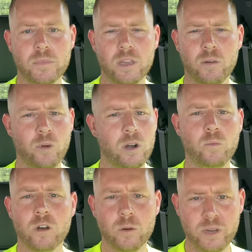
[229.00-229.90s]

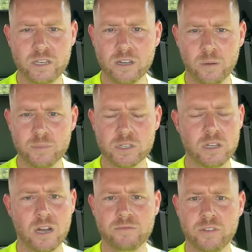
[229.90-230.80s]
Where we dump
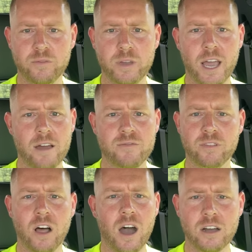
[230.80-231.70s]
stuff, if we have
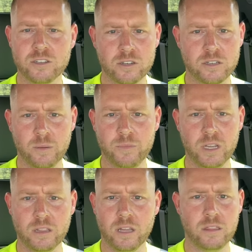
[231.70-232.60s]
logs or
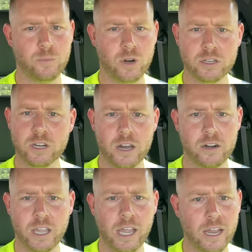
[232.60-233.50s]
something that the brush cutter
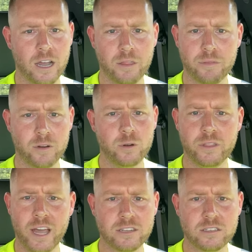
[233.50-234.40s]
can't cut through,
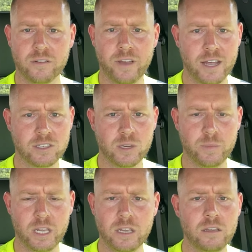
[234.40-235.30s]
and that stuff has to
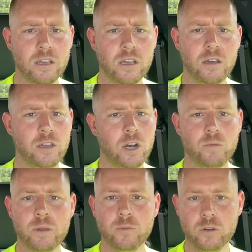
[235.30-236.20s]
be
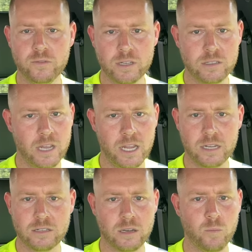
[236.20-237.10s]
removed and
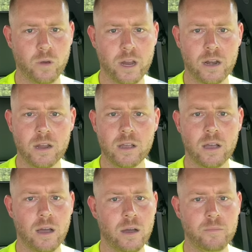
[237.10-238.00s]
taken somewhere,
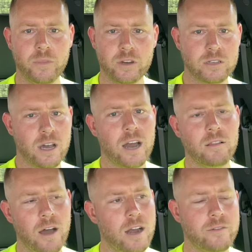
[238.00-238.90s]
there's not a
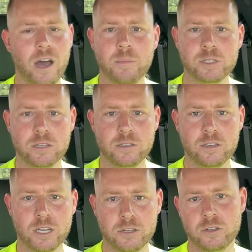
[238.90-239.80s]
lot of options in
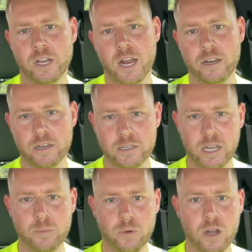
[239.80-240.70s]
Chester County to
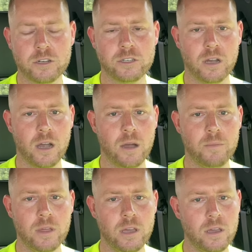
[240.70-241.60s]
take brush.
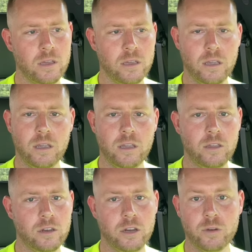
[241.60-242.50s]

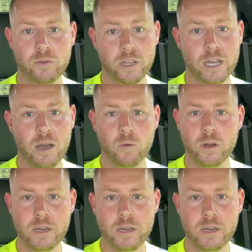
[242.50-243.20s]
You really got one